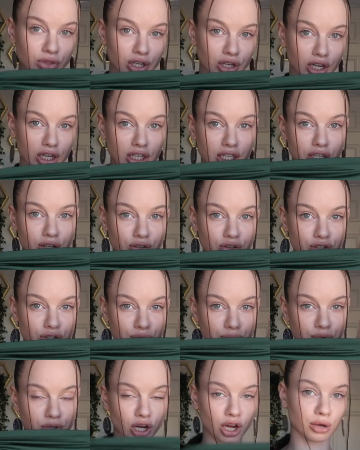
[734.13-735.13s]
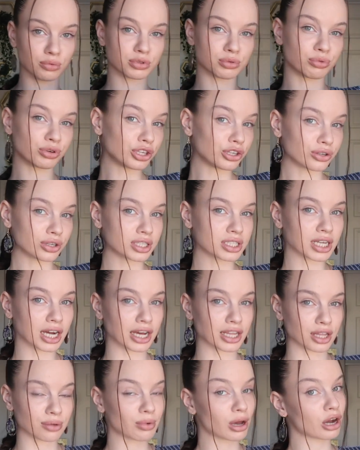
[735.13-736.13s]
They're like little tube tops, but you can
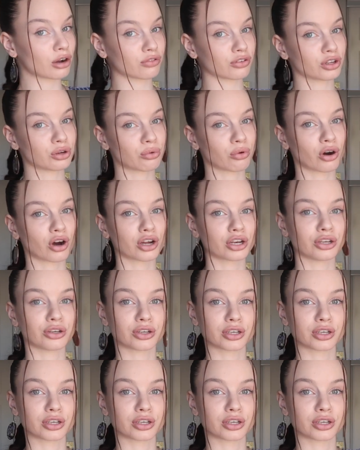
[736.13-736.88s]
tie them however you want.